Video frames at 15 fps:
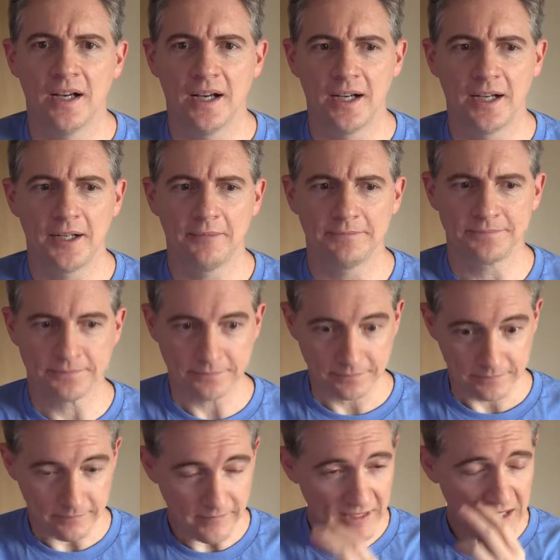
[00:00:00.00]

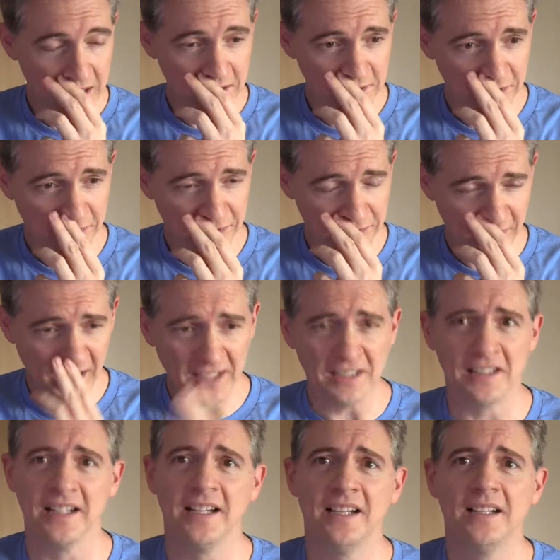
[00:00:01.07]
And
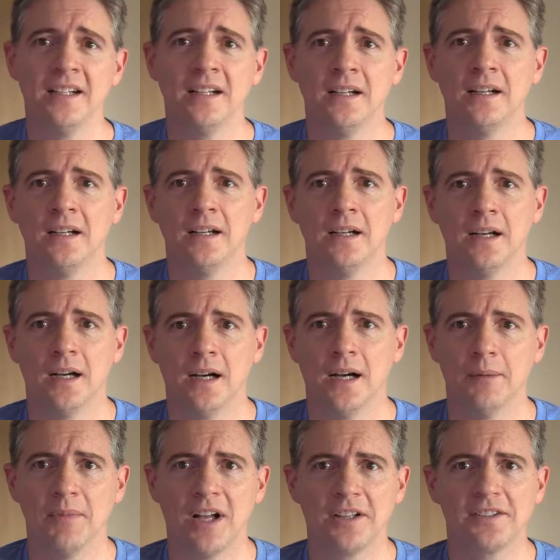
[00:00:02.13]
finally,
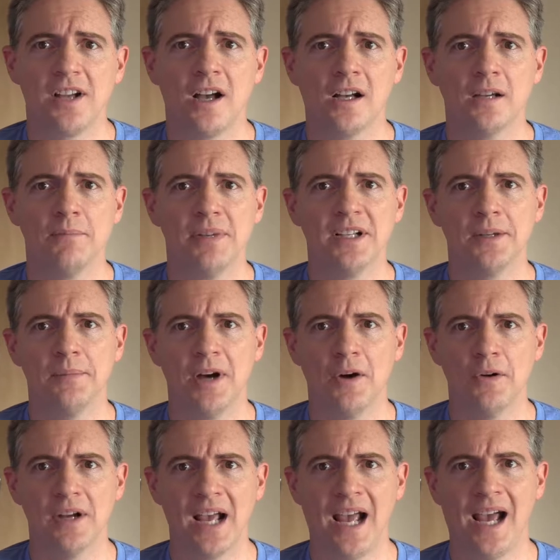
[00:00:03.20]
I'll talk a bit
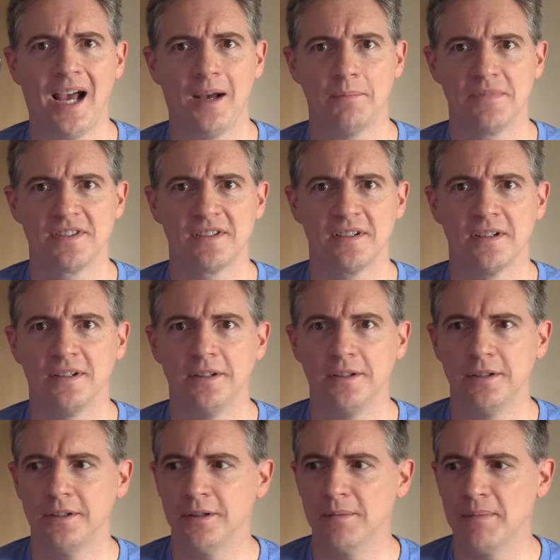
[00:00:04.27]
about apps.
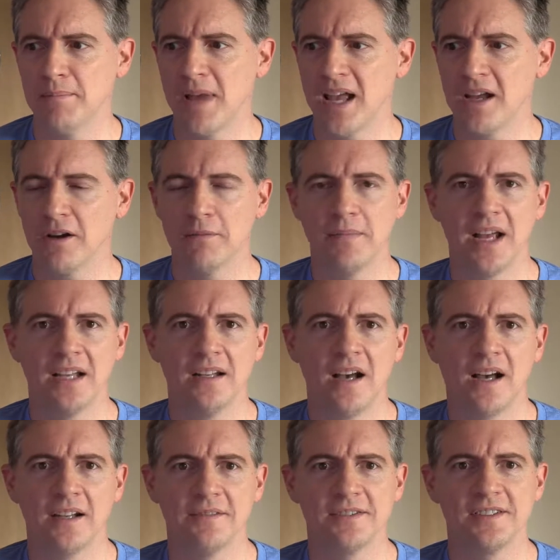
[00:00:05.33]
You may or may
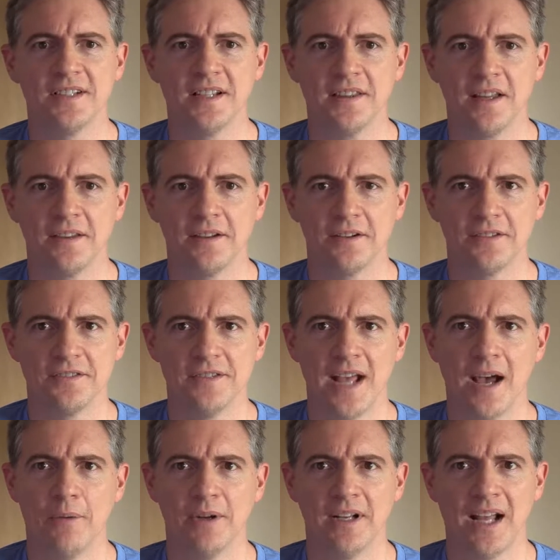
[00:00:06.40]
not have seen that there's
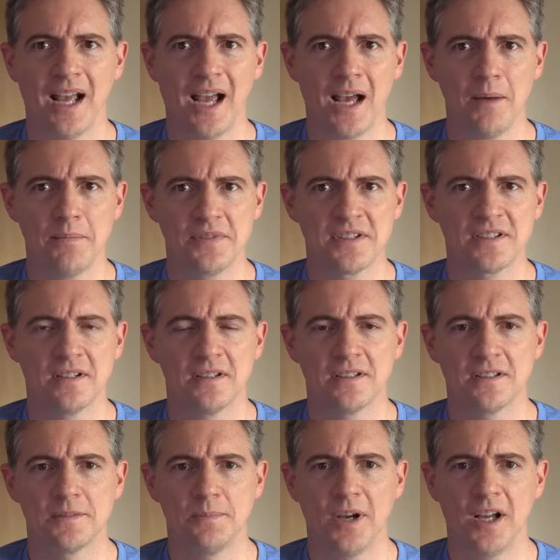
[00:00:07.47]
now an apps
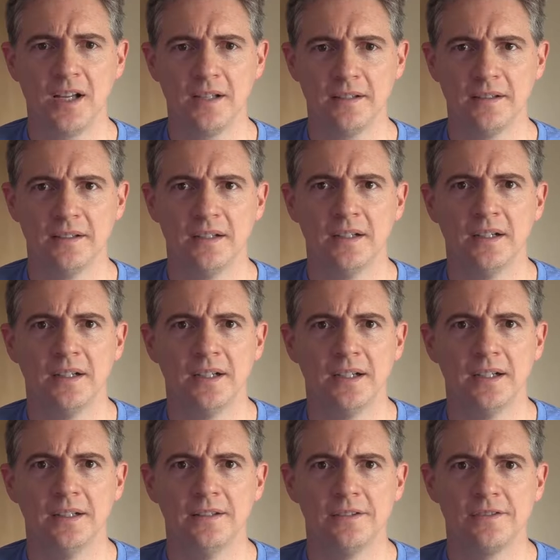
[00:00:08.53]
spot
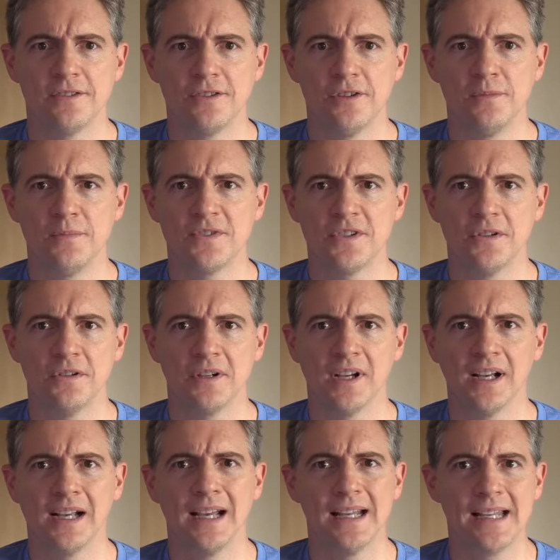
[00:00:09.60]
in Zoom, so you
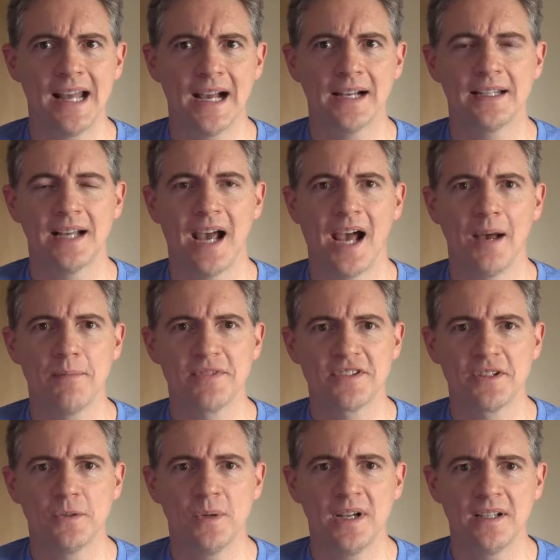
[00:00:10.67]
can connect
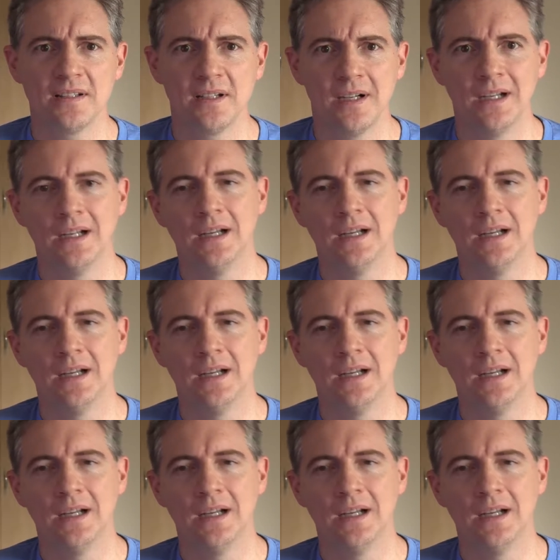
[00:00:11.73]
apps to it.